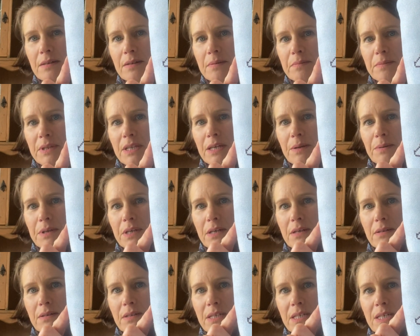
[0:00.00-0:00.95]
But there we
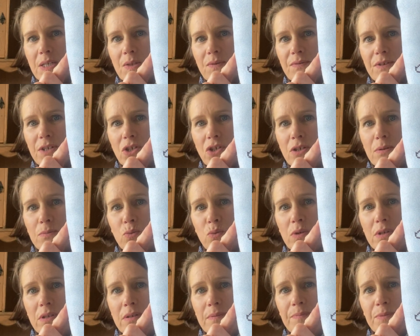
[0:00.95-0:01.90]
go, so that's finished number
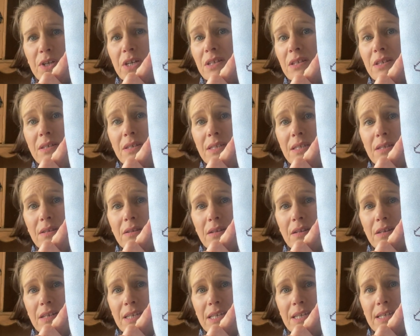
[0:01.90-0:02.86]
one. I do still
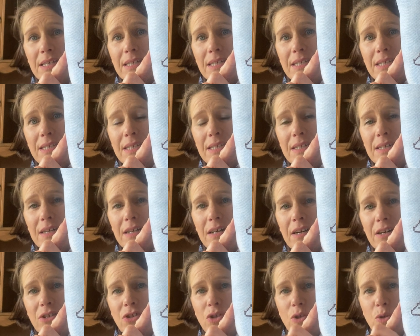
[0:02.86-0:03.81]
like it.
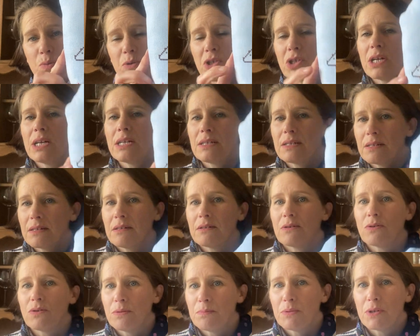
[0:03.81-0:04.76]
I just wish I hadn't done it
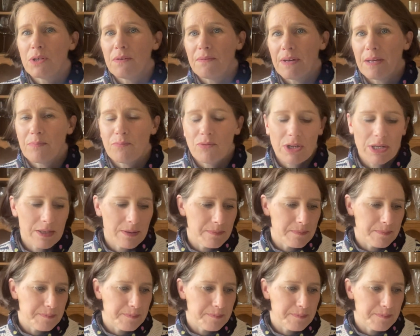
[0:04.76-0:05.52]
on the blue fabric.